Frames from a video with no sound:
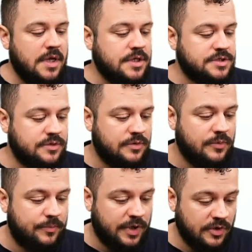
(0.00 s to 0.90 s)
So
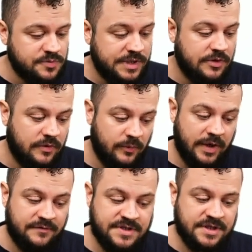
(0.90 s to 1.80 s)
because we know that we
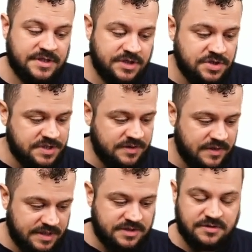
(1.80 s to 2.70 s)
have 6 sessions here,
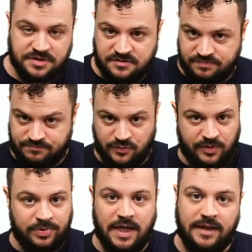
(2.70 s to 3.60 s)
that's just, we're
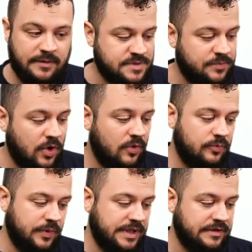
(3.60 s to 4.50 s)
applying them to them all.
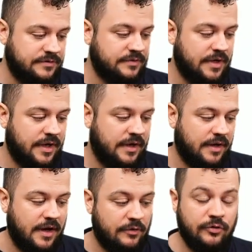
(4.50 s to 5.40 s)
We need
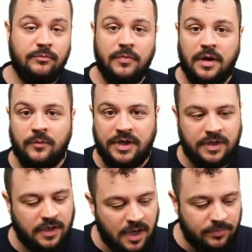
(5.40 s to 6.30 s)
a room and we need
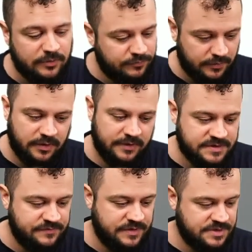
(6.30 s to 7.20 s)
a couple of forklifts
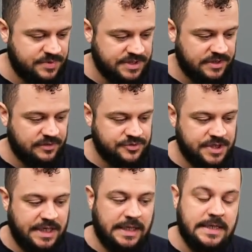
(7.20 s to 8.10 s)
for this particular
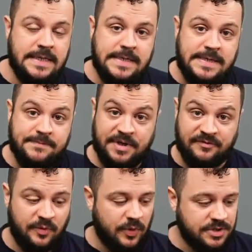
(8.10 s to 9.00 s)
training. But if
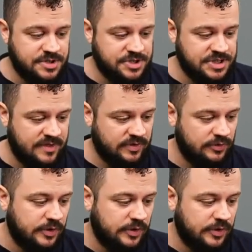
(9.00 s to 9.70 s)
we were to just have a look at